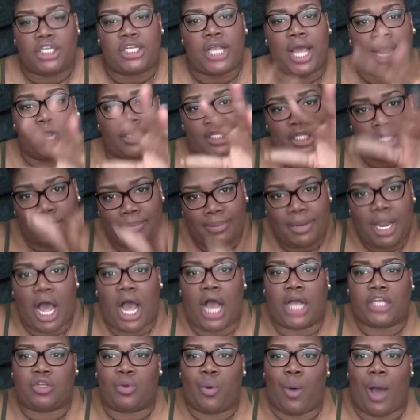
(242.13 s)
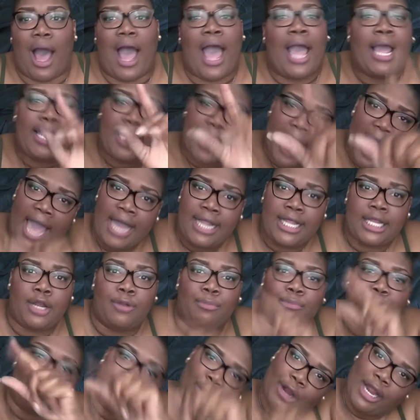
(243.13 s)
Shout out to the blog squad, Kaylin
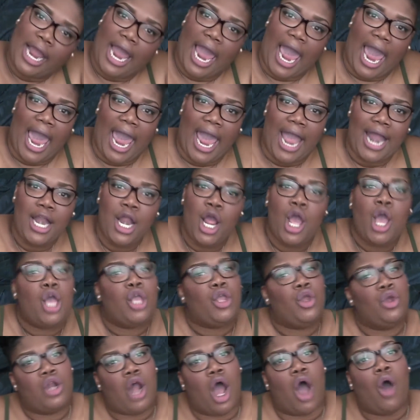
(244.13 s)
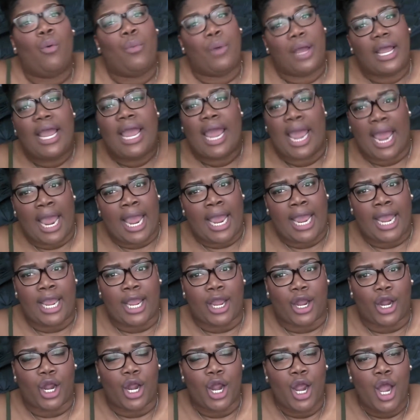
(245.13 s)
and Brianne. You know, we in
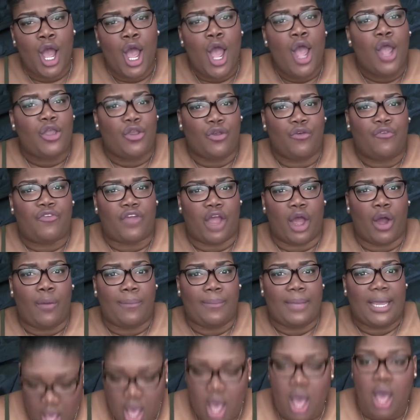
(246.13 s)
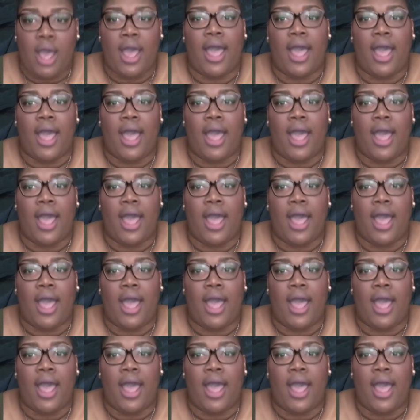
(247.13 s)
here. You feel me?